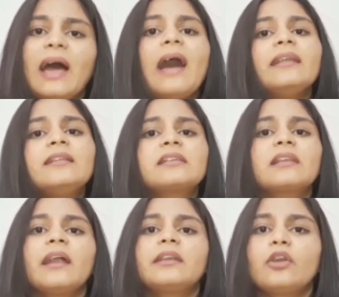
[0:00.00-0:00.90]
and its
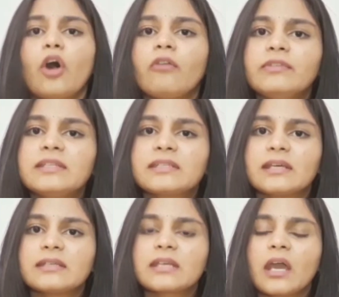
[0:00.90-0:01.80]
related
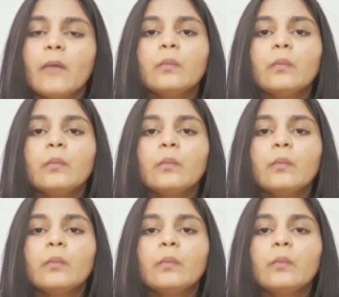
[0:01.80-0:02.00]
offences,